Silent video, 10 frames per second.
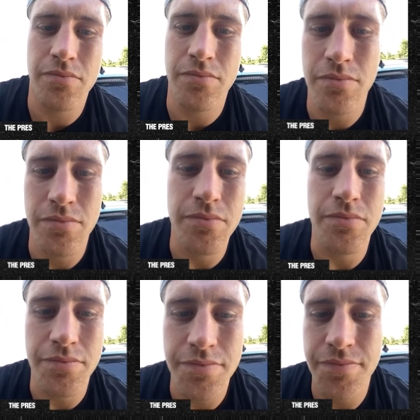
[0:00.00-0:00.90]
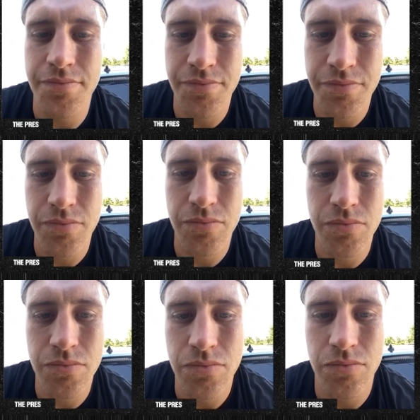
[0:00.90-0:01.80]

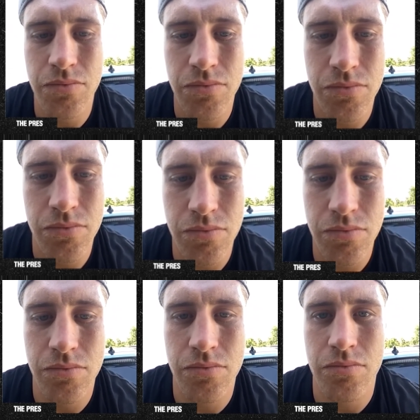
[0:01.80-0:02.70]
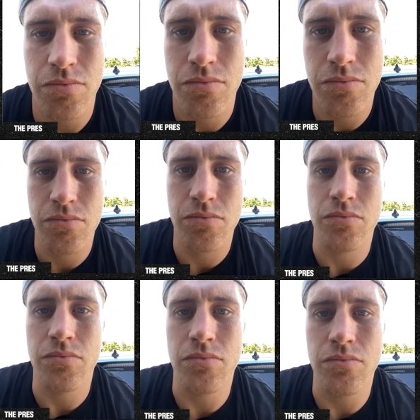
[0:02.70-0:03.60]

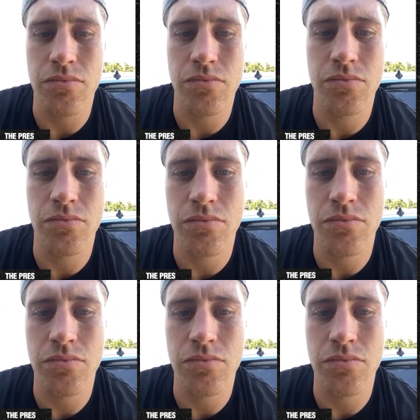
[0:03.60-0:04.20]
(not speaking)